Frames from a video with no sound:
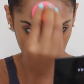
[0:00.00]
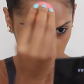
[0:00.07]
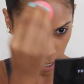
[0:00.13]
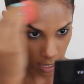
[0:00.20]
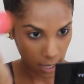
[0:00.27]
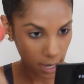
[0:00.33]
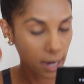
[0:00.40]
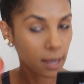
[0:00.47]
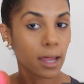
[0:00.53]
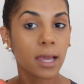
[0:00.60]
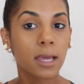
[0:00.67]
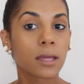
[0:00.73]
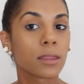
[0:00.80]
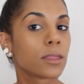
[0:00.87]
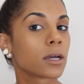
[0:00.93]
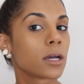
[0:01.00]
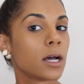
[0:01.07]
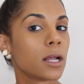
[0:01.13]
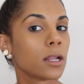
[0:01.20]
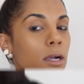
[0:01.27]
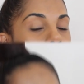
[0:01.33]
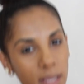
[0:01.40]
yeah, I like the
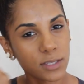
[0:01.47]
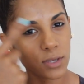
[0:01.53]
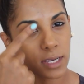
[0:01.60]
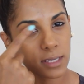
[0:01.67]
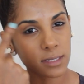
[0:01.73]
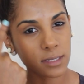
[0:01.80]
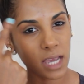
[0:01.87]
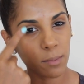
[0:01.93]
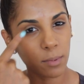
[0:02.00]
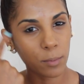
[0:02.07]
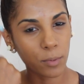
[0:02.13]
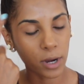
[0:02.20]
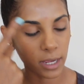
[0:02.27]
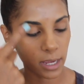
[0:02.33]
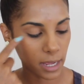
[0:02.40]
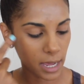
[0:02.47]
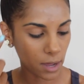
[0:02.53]
color. As you can see, I've been breaking